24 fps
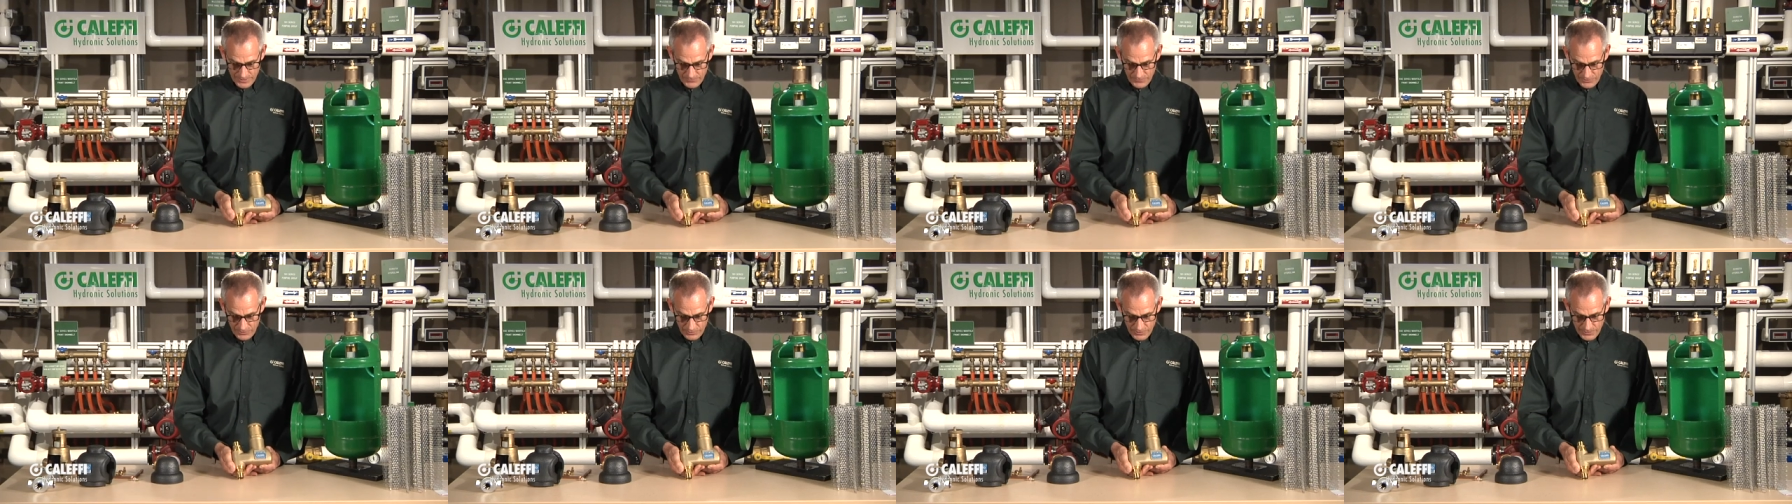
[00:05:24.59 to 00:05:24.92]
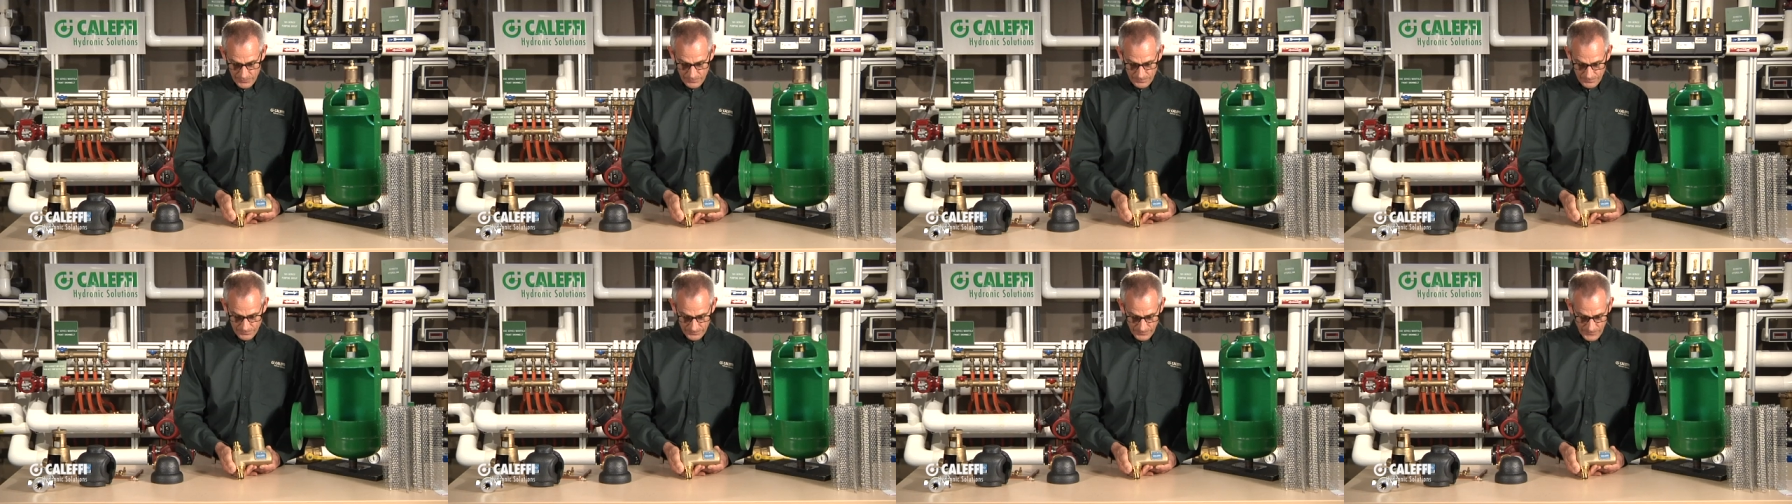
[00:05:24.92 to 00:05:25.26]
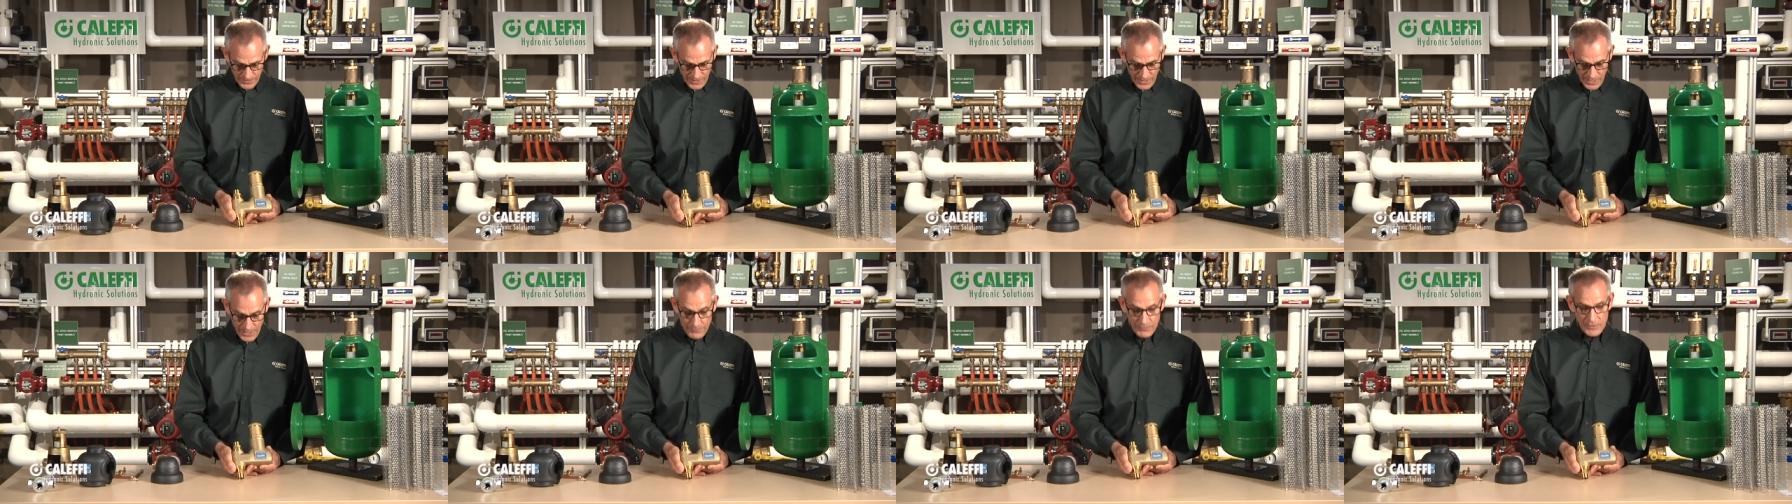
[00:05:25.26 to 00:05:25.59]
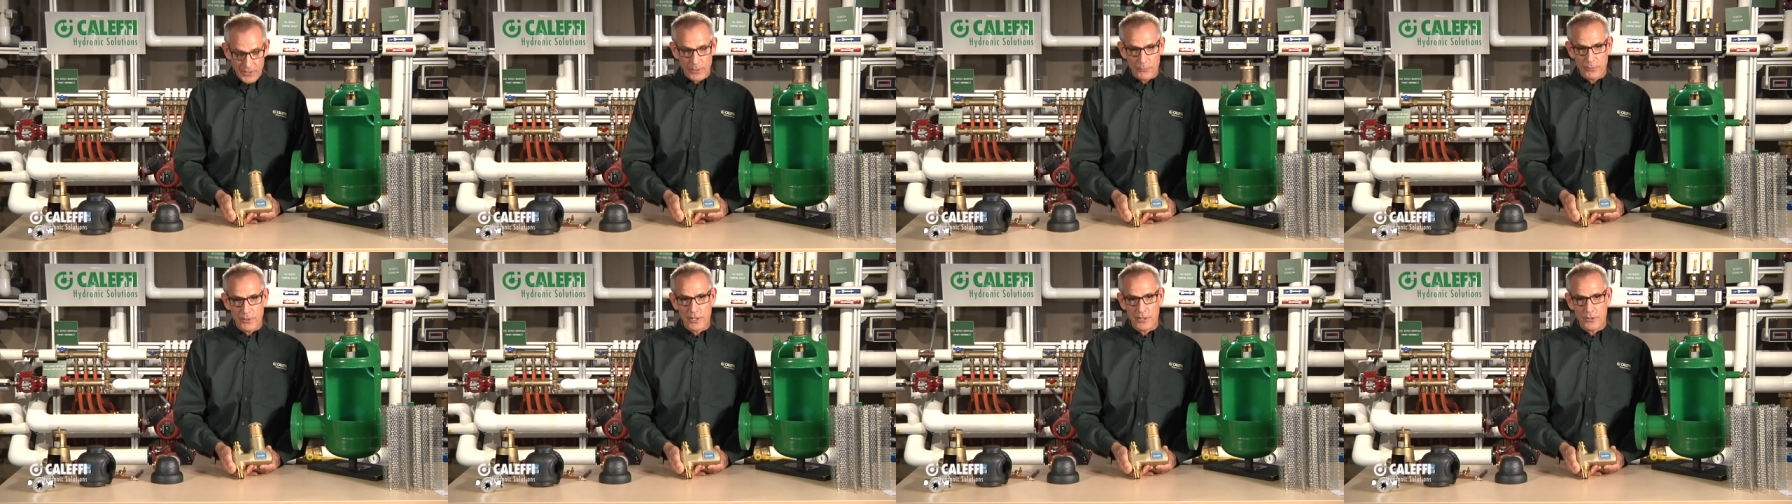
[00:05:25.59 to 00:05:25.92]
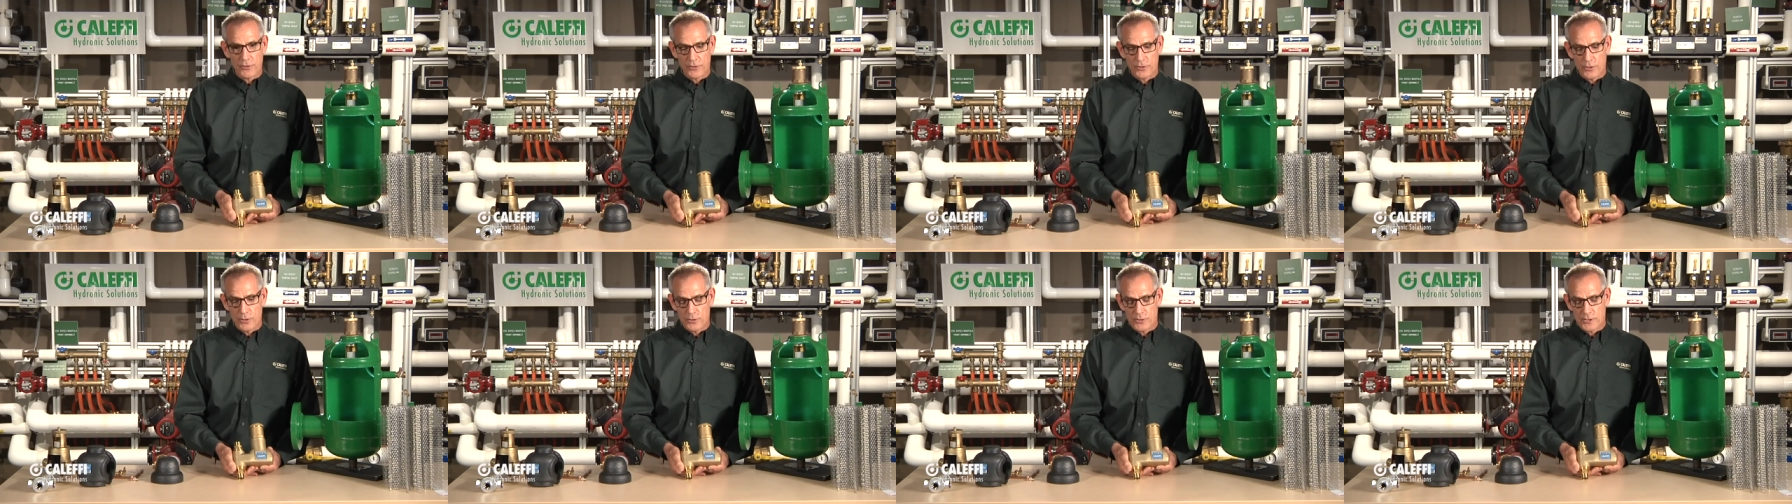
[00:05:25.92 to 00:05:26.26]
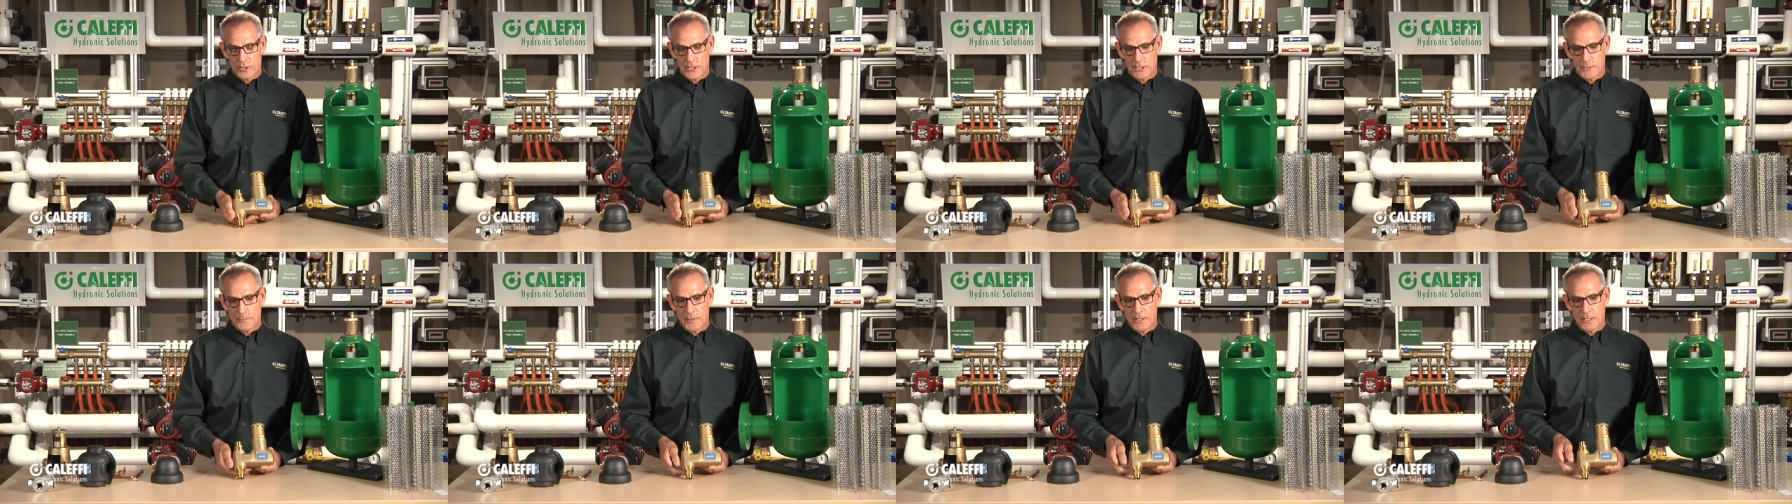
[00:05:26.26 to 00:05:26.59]
I'm really happy that we
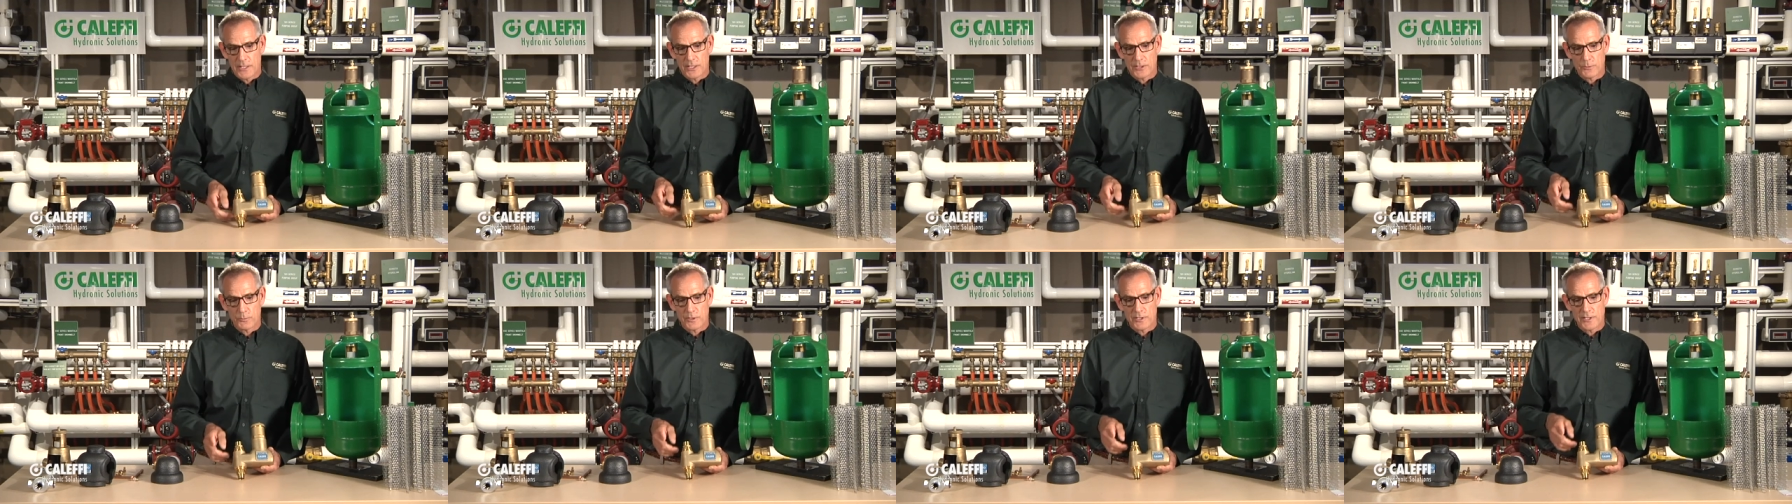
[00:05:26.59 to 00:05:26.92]
introduced this because